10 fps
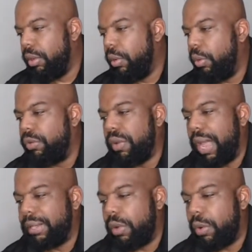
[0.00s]
Would you
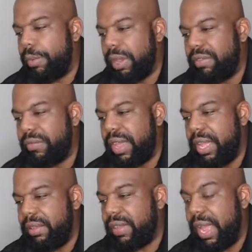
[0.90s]
like to own a piece of
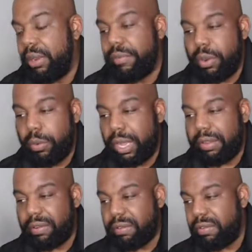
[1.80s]
Ace? I don't even know what
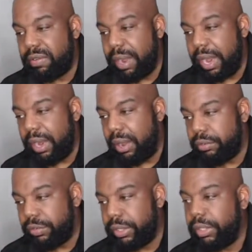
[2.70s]
Ace is. It's some kind of
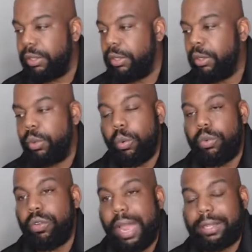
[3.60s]
laundry. Would
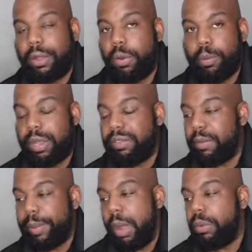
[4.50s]
you like to own a piece
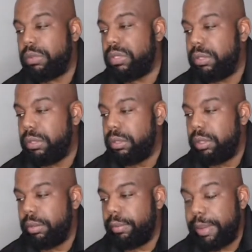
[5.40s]
of Bounce?
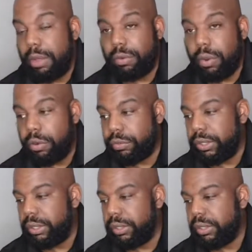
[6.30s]
Bounce laundry.